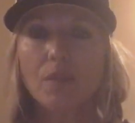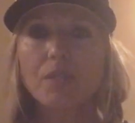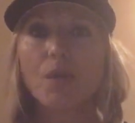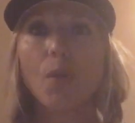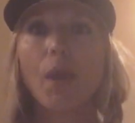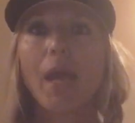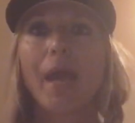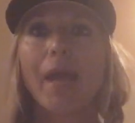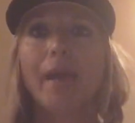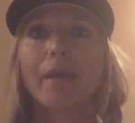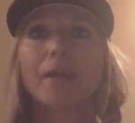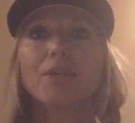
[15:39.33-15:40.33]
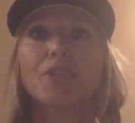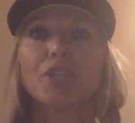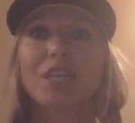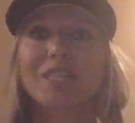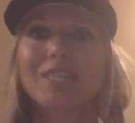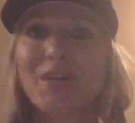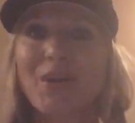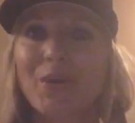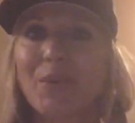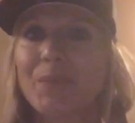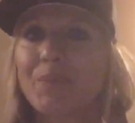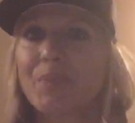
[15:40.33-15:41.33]
So just
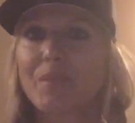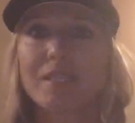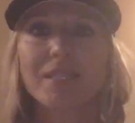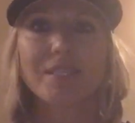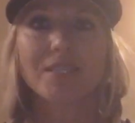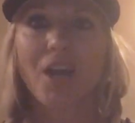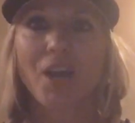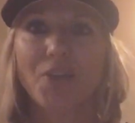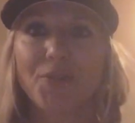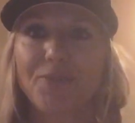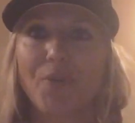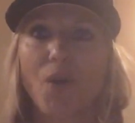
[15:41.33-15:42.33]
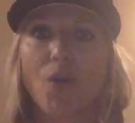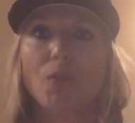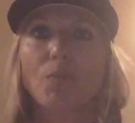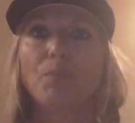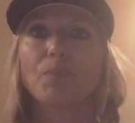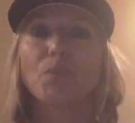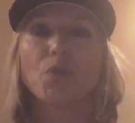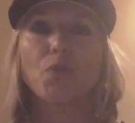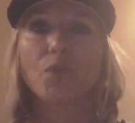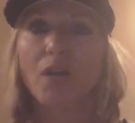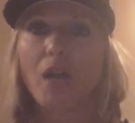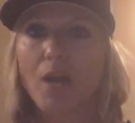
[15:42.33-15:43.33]
know this is not your fault.
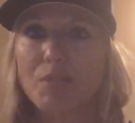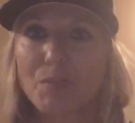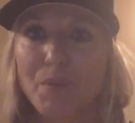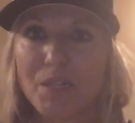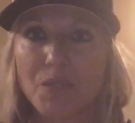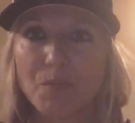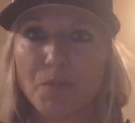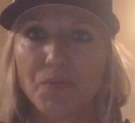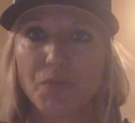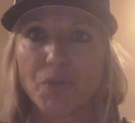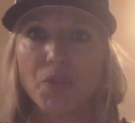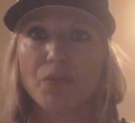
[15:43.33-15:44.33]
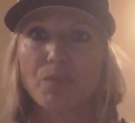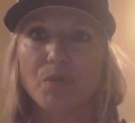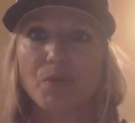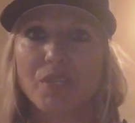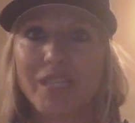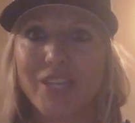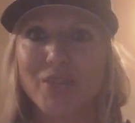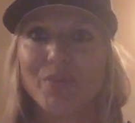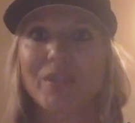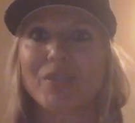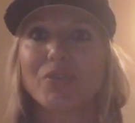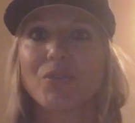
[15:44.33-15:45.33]
You are not responsible for the abuse that you
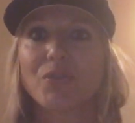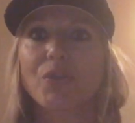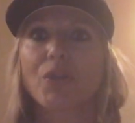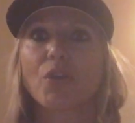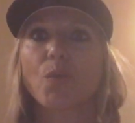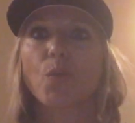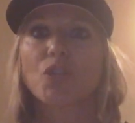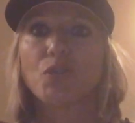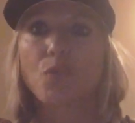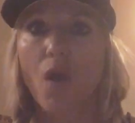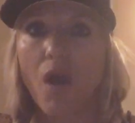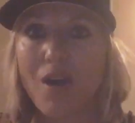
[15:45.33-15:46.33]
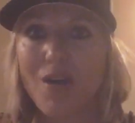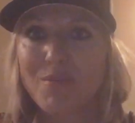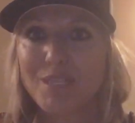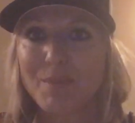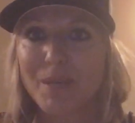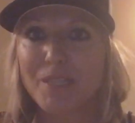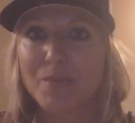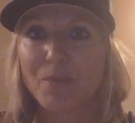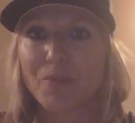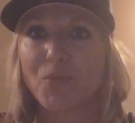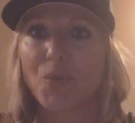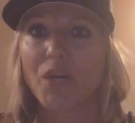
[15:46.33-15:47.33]
endured. What you are
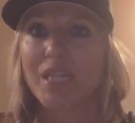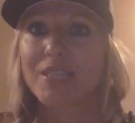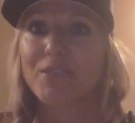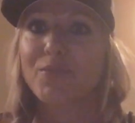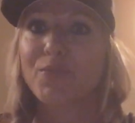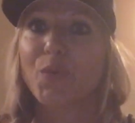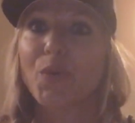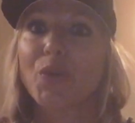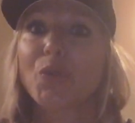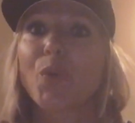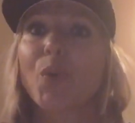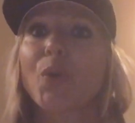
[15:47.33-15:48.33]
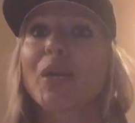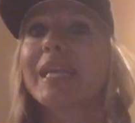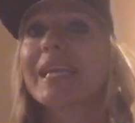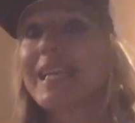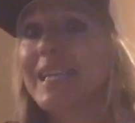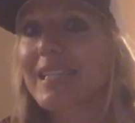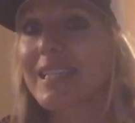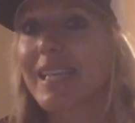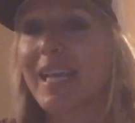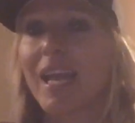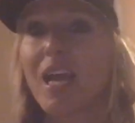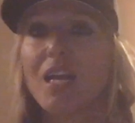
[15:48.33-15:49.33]
responsible for is for your
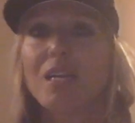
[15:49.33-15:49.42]
healing.